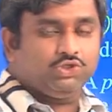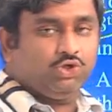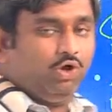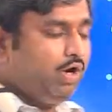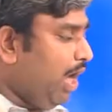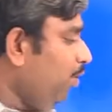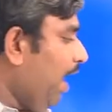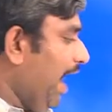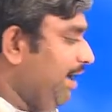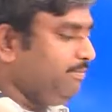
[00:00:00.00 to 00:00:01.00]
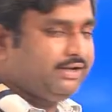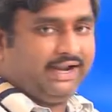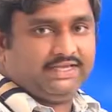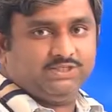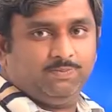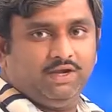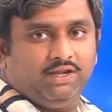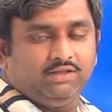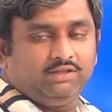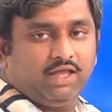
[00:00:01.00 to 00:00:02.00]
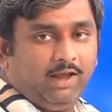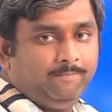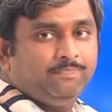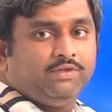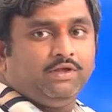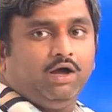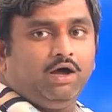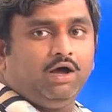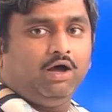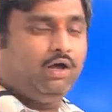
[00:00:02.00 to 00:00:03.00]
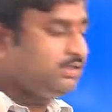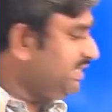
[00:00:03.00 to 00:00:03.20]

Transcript: So, now I am transmitting the uh,